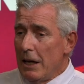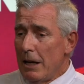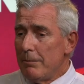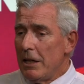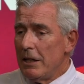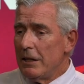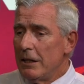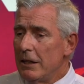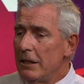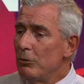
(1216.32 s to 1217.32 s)

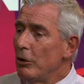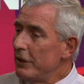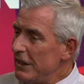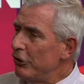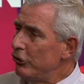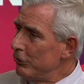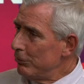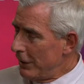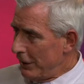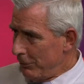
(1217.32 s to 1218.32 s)
Well, the issue
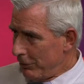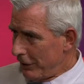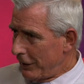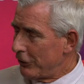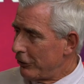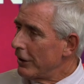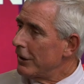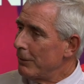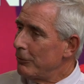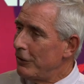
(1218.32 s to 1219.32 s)
really with
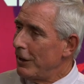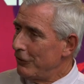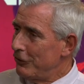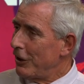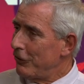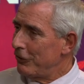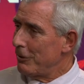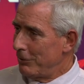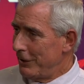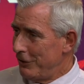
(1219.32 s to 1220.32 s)
electric comes down just
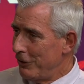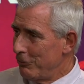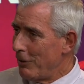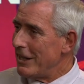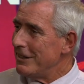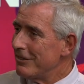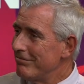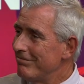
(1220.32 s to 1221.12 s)
simply to the weight.